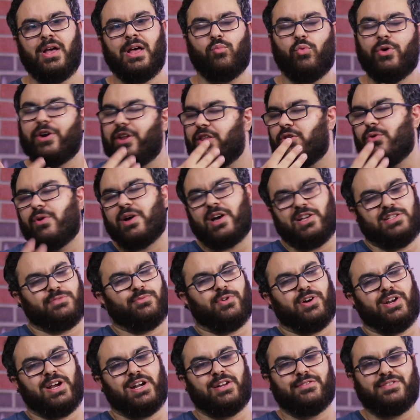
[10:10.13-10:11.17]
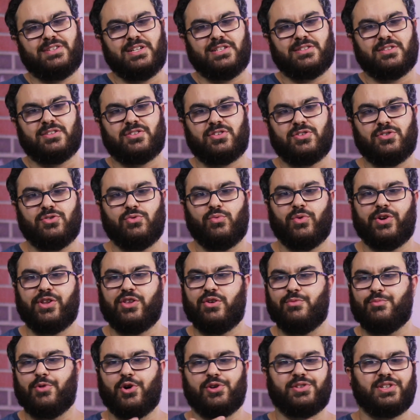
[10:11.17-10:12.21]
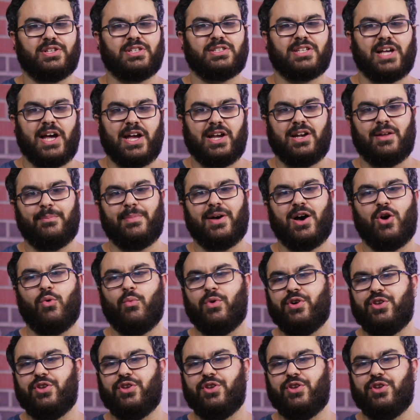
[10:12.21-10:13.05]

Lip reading: What do you guys want out of season 2? What are you most excited about?